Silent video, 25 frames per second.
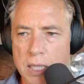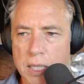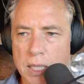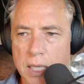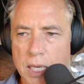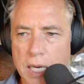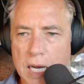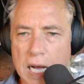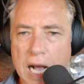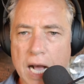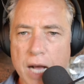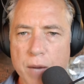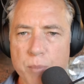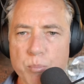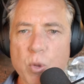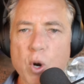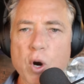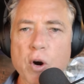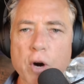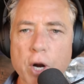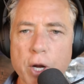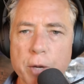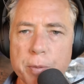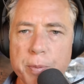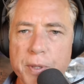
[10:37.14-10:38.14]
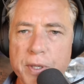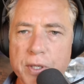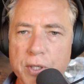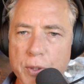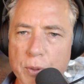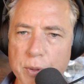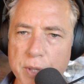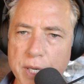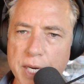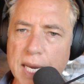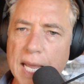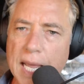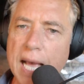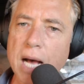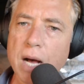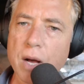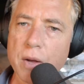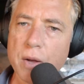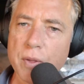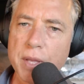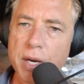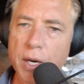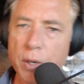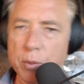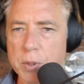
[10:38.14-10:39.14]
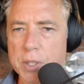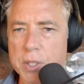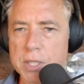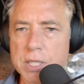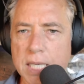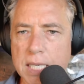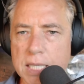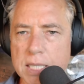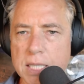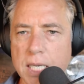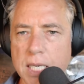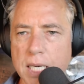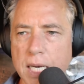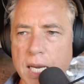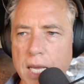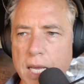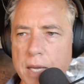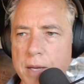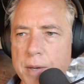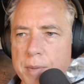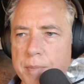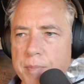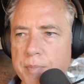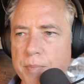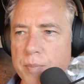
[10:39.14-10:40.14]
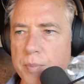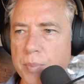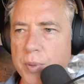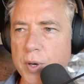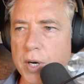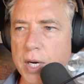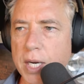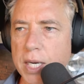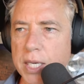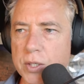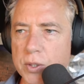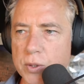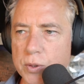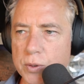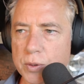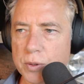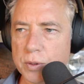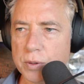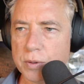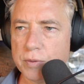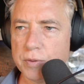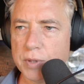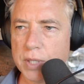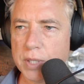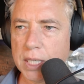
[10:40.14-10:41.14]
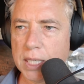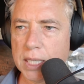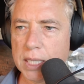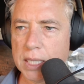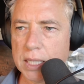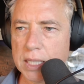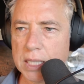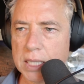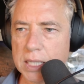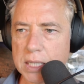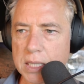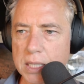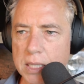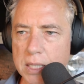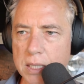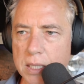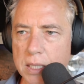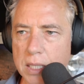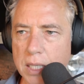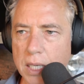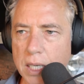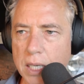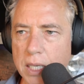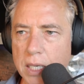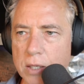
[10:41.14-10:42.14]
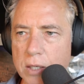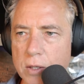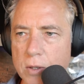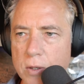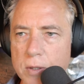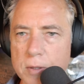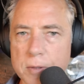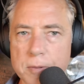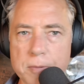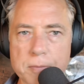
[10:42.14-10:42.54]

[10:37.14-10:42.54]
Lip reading: I'm more open to it now than I was yesterday prior to reading this article.